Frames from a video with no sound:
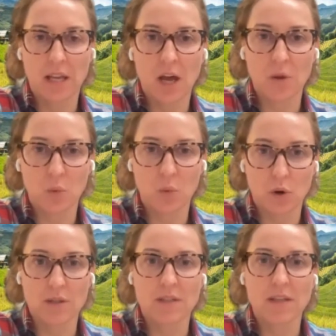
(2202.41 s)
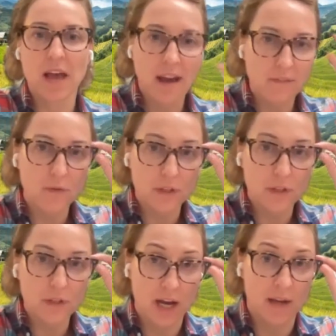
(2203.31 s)
In other words,
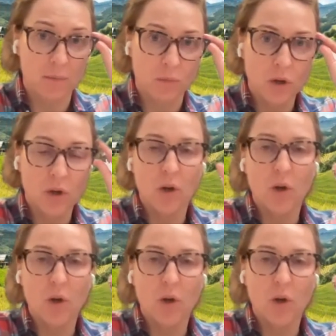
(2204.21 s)
every time